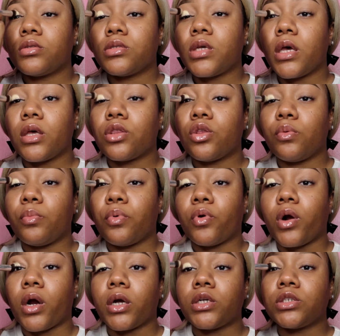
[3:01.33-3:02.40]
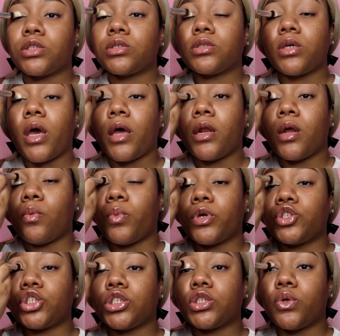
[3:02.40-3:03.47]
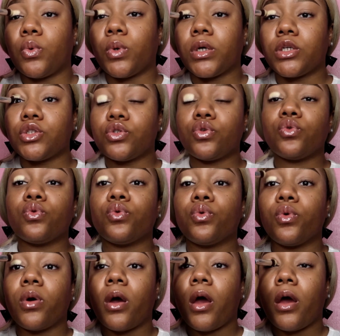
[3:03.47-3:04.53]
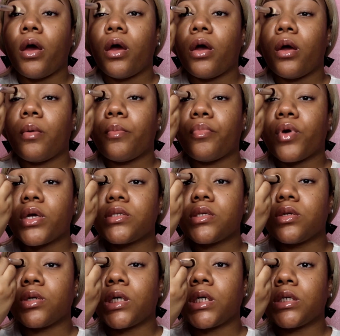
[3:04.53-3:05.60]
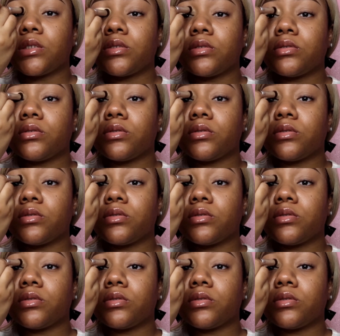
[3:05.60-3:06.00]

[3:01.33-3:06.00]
take the brush, and then we're just going to press it on.